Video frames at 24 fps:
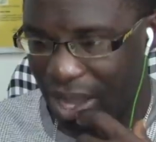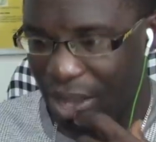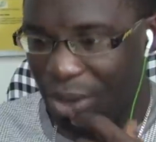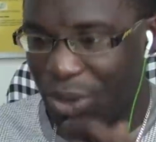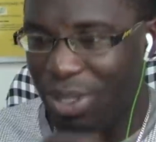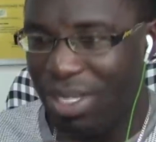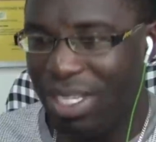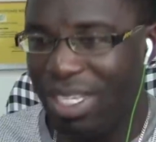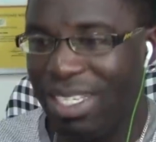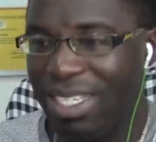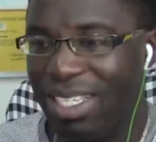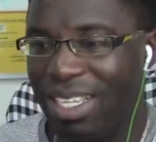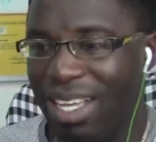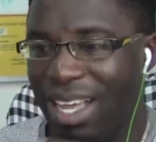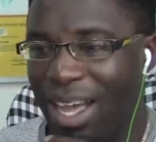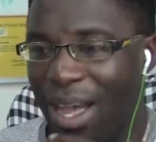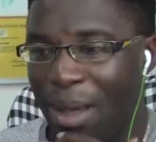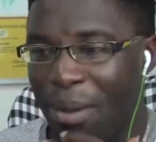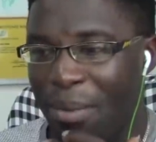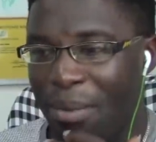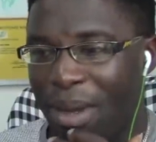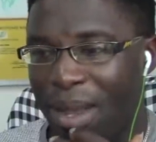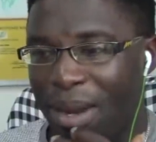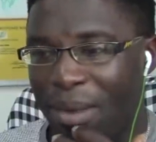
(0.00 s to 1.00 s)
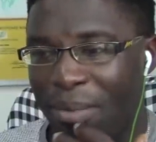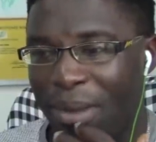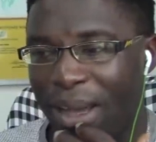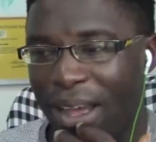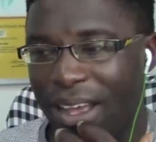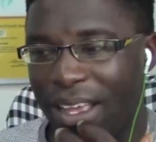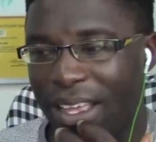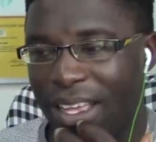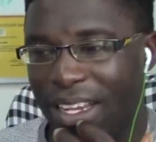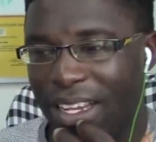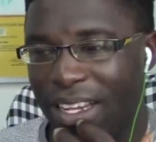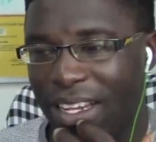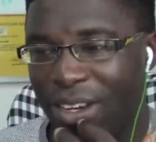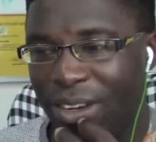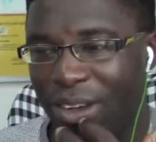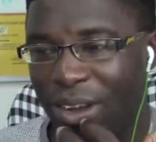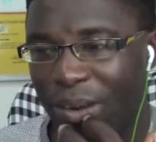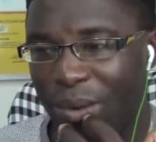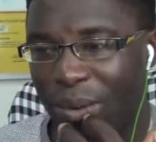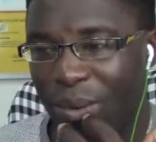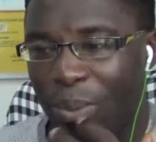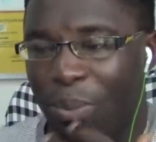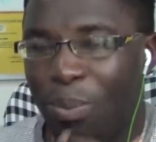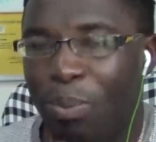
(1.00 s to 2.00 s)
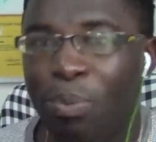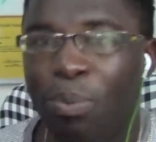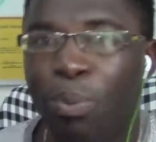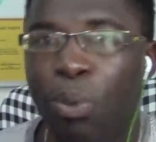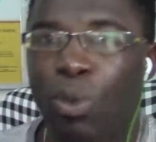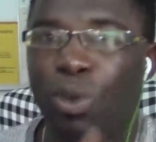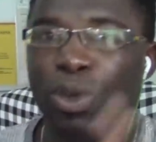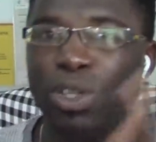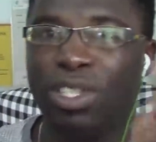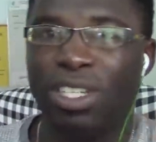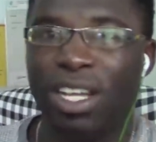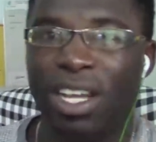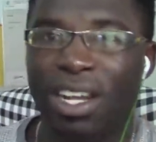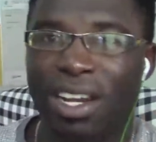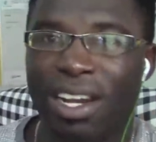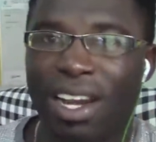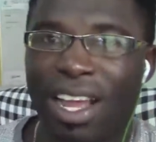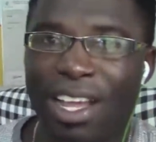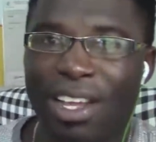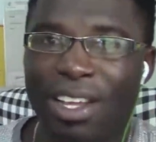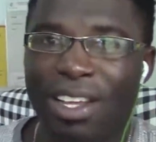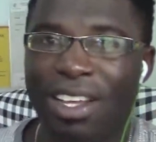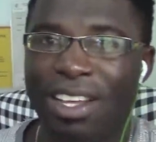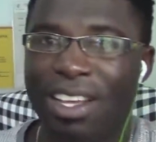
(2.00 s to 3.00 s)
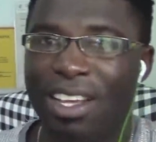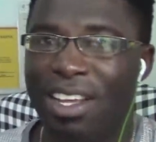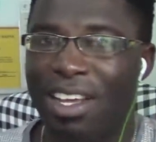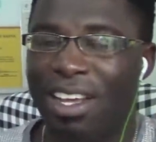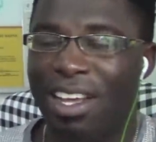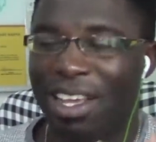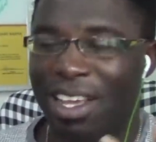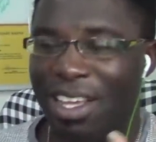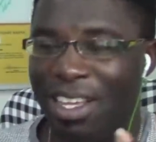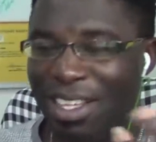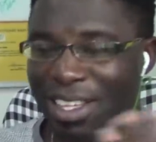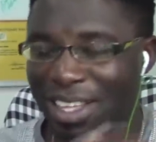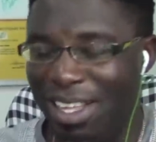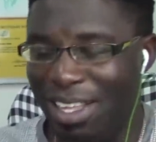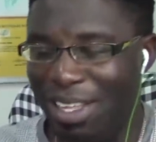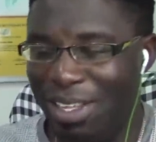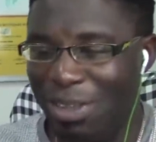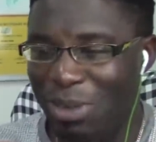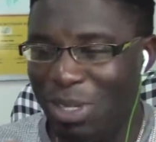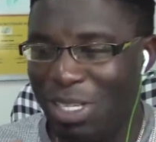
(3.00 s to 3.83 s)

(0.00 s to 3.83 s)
And you see, calm at the back, he did not push on, like, he